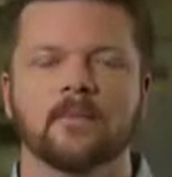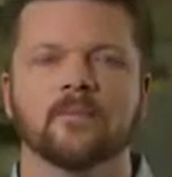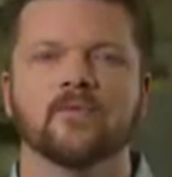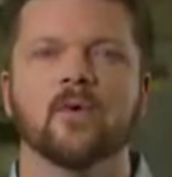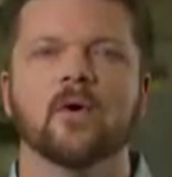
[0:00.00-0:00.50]

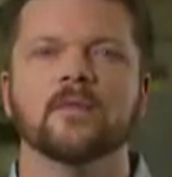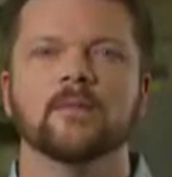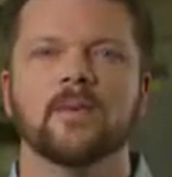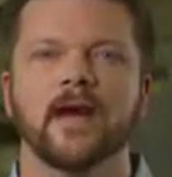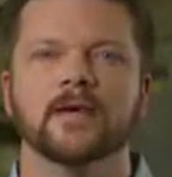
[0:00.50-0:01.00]
Perform
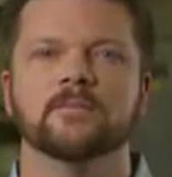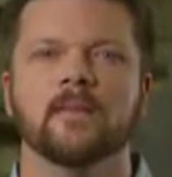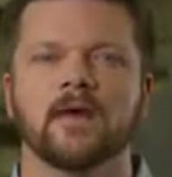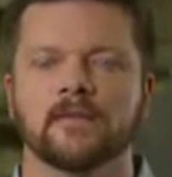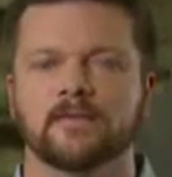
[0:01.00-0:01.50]
the PASS
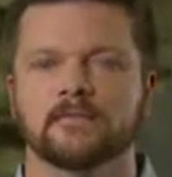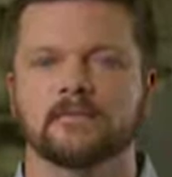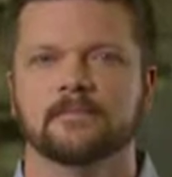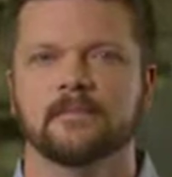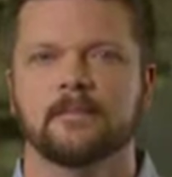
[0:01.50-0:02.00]
method.
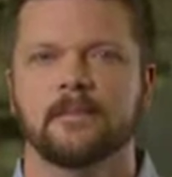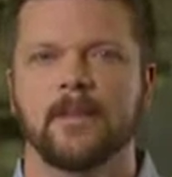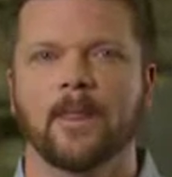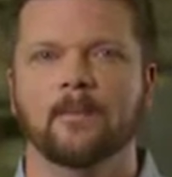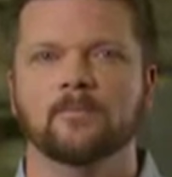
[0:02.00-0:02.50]

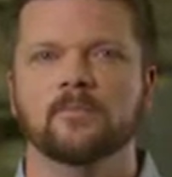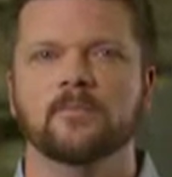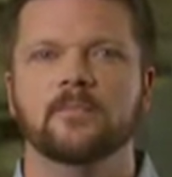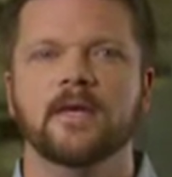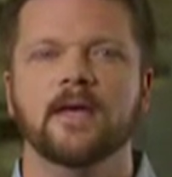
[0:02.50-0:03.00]

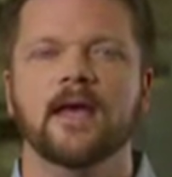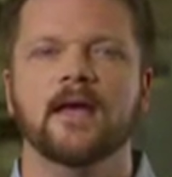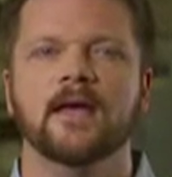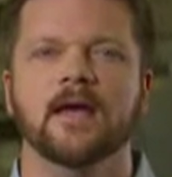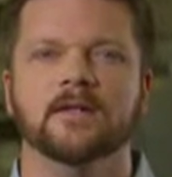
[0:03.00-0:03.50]

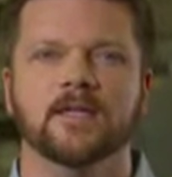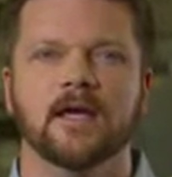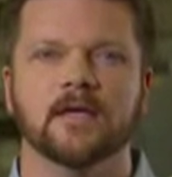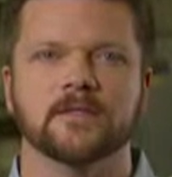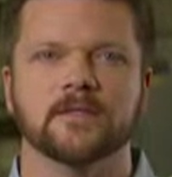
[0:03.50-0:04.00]

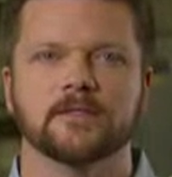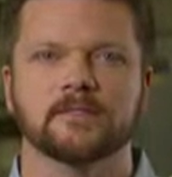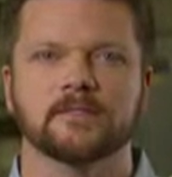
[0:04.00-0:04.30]
PASS.